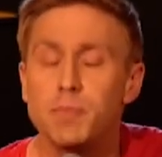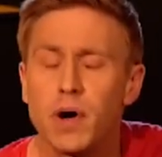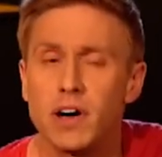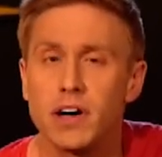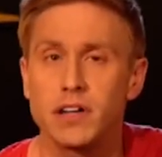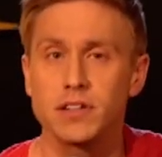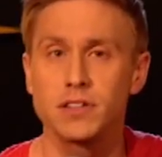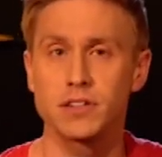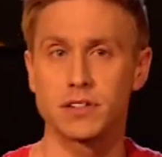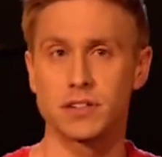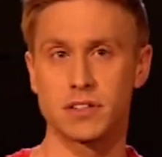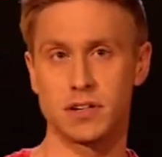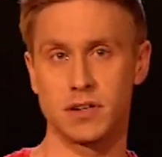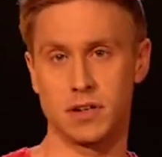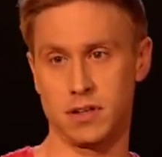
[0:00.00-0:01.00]

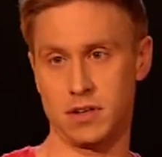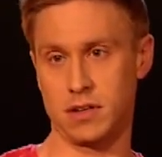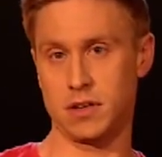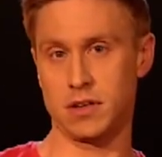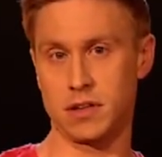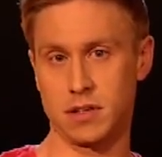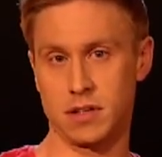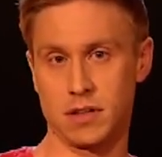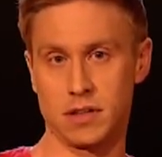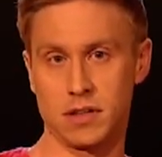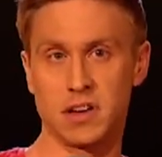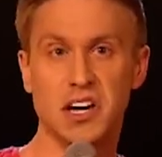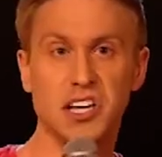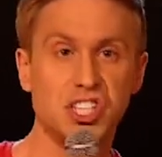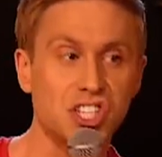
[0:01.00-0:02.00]
burns
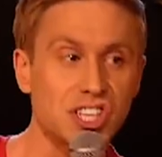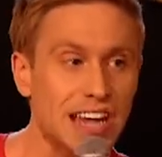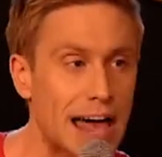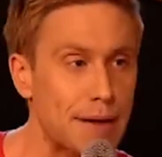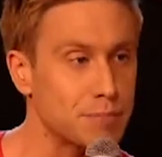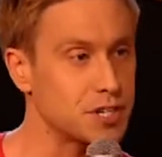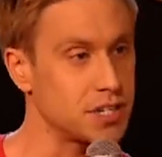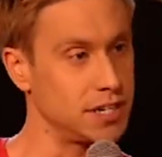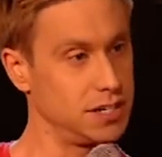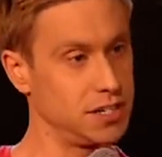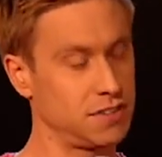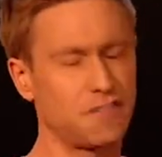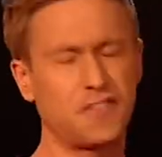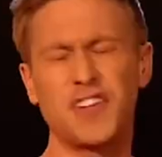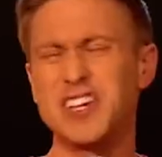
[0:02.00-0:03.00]
and
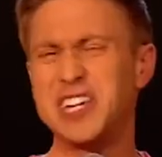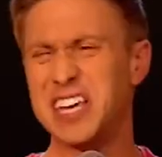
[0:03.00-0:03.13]
slapsies. For